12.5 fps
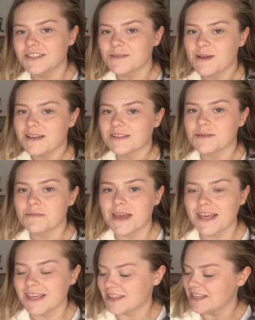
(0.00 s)
about to
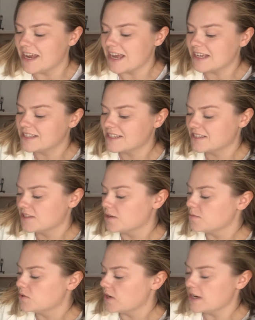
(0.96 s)
make the next
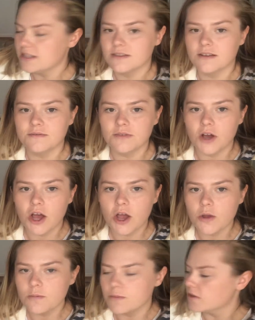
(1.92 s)
soap tray, so I
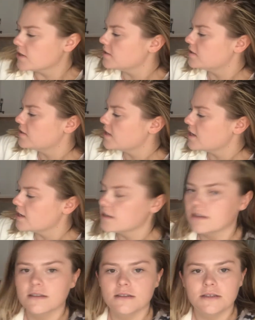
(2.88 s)
hope you can see
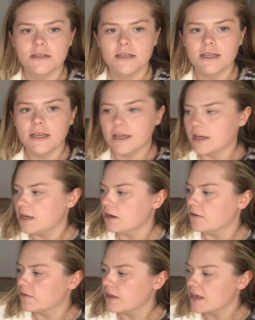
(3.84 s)

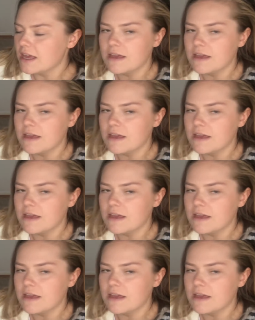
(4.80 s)
enough here.